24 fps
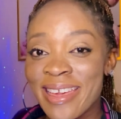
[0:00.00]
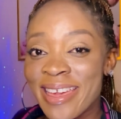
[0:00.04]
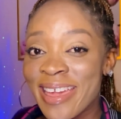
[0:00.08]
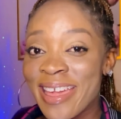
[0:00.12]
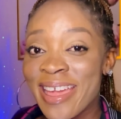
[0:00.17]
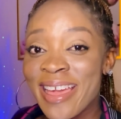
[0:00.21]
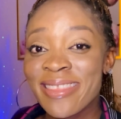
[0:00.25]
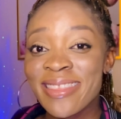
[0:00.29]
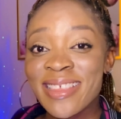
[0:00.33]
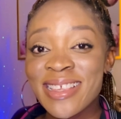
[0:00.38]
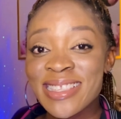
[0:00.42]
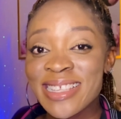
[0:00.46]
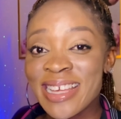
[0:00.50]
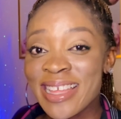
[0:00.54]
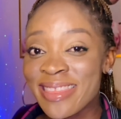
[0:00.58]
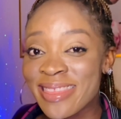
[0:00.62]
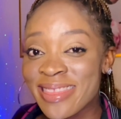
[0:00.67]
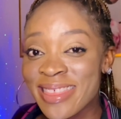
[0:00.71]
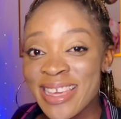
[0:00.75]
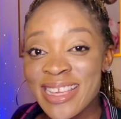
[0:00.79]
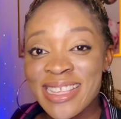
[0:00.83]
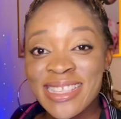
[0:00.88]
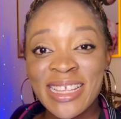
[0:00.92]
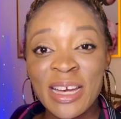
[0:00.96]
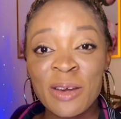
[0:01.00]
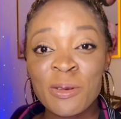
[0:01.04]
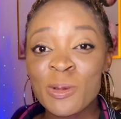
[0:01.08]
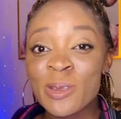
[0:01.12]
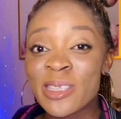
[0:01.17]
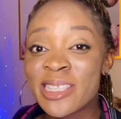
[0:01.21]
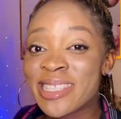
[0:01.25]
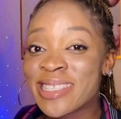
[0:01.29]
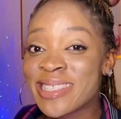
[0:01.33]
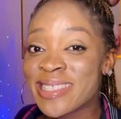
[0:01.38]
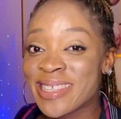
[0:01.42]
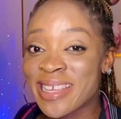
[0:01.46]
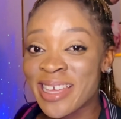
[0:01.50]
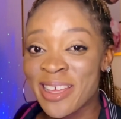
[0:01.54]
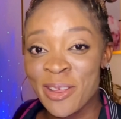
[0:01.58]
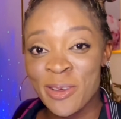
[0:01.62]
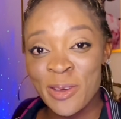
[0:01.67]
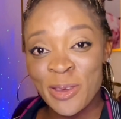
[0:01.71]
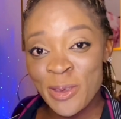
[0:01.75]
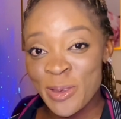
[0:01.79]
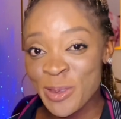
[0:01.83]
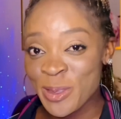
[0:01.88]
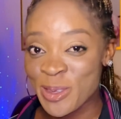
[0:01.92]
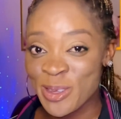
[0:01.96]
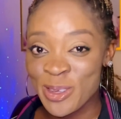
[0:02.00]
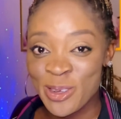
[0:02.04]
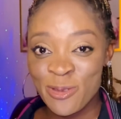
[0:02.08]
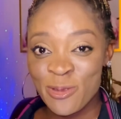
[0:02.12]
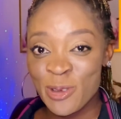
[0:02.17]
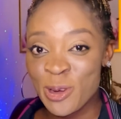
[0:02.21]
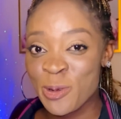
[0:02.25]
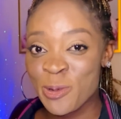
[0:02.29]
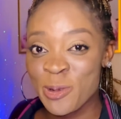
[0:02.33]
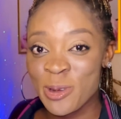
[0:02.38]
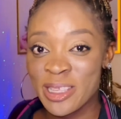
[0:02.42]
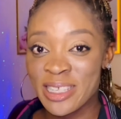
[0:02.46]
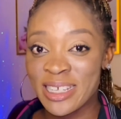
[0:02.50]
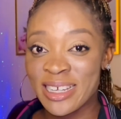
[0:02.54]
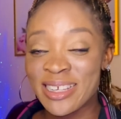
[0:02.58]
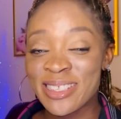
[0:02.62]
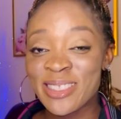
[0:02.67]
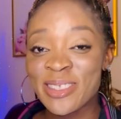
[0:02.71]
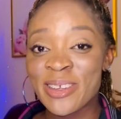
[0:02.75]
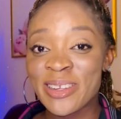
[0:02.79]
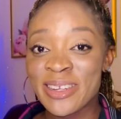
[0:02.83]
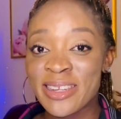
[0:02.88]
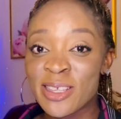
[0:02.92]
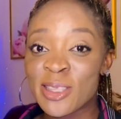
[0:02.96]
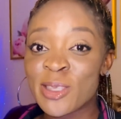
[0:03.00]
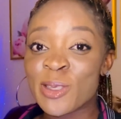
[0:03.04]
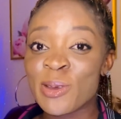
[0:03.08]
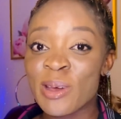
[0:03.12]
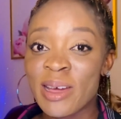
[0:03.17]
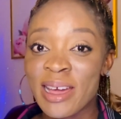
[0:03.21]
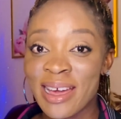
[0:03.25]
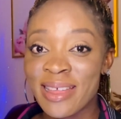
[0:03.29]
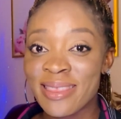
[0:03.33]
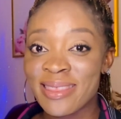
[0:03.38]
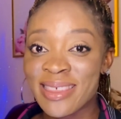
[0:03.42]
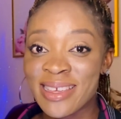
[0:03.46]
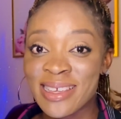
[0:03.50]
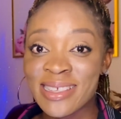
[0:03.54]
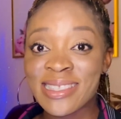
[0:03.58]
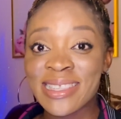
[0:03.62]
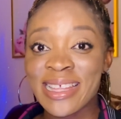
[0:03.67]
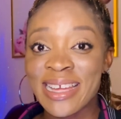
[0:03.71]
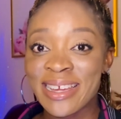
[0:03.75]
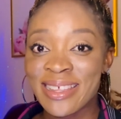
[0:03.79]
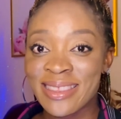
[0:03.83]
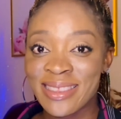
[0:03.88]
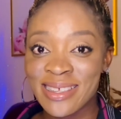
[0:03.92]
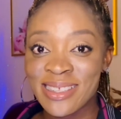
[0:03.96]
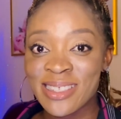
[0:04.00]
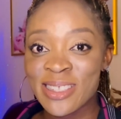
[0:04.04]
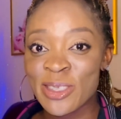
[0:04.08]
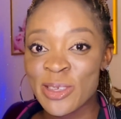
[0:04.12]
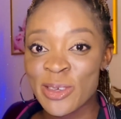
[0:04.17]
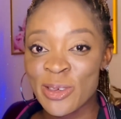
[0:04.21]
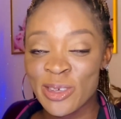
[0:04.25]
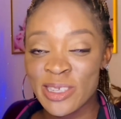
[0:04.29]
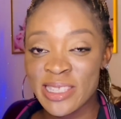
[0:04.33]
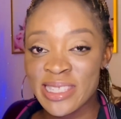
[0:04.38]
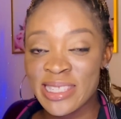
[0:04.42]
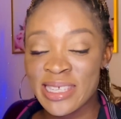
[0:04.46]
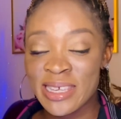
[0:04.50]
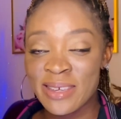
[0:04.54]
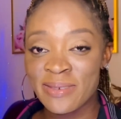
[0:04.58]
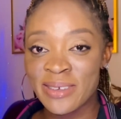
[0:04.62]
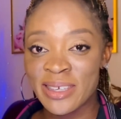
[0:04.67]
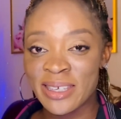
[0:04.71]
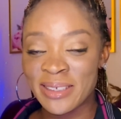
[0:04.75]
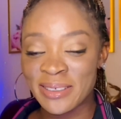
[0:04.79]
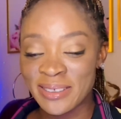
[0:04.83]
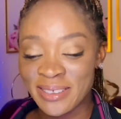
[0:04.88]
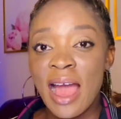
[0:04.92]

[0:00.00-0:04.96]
Again, these are things that will sell you to the recruiters. You need to add things like this to your CV.